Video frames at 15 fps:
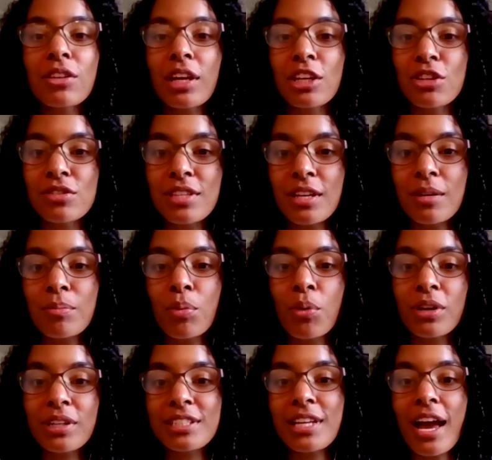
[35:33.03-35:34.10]
like you said
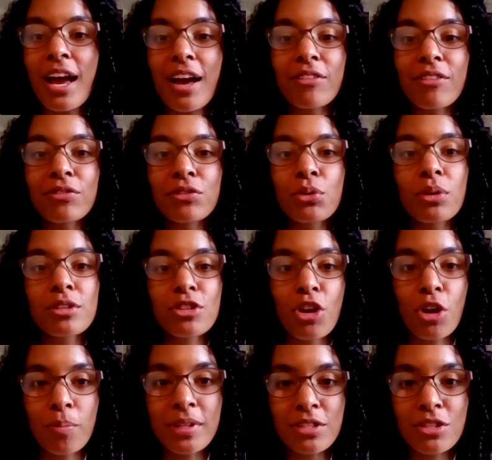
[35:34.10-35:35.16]
important to have doors
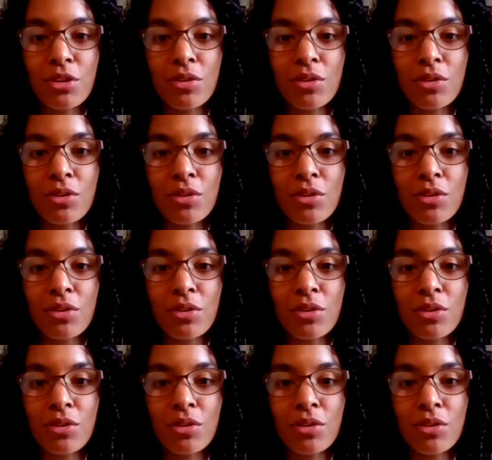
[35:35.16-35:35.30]
open.